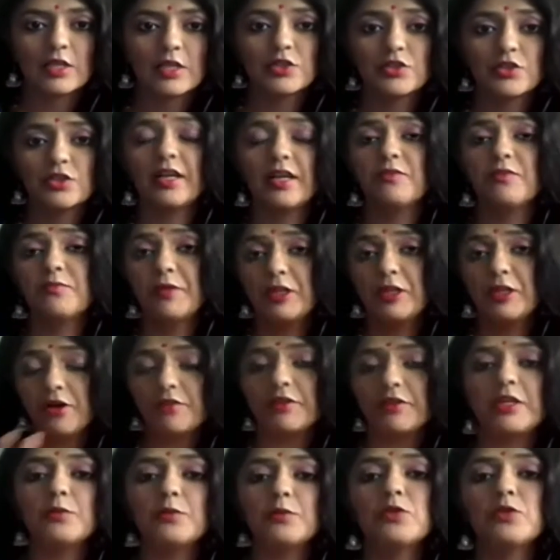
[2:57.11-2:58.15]
So there have been a
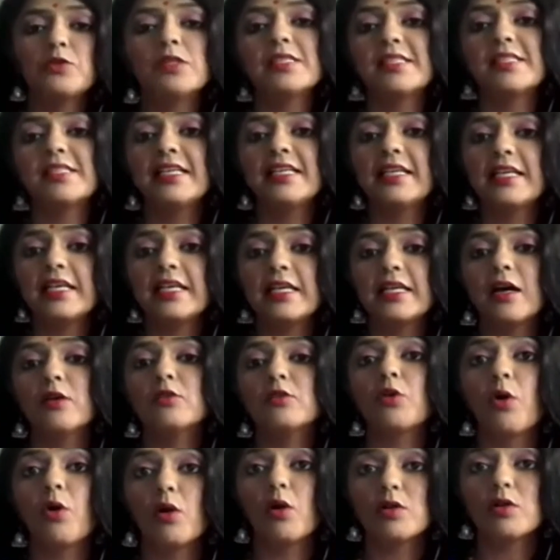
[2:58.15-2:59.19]
lot of individuals
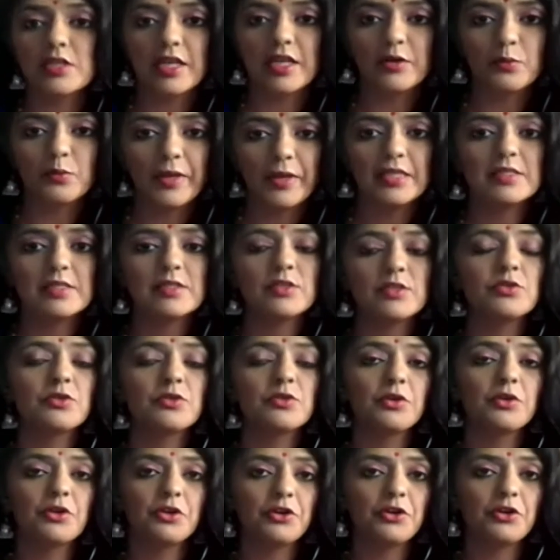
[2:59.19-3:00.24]
seeking out alternate
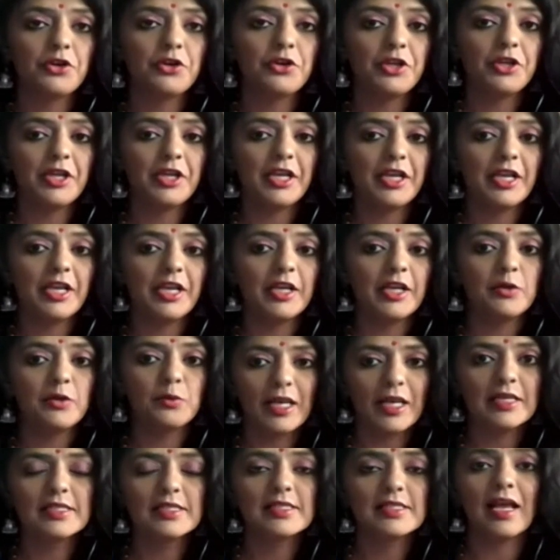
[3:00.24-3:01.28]
ways to create
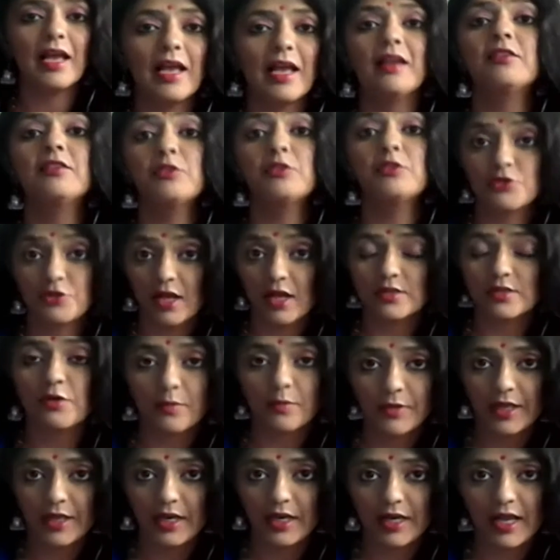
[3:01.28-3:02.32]
wellness and to
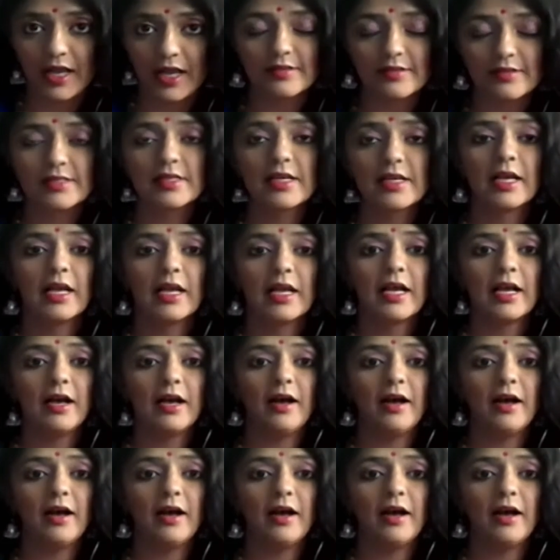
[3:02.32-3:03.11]
transform their lives.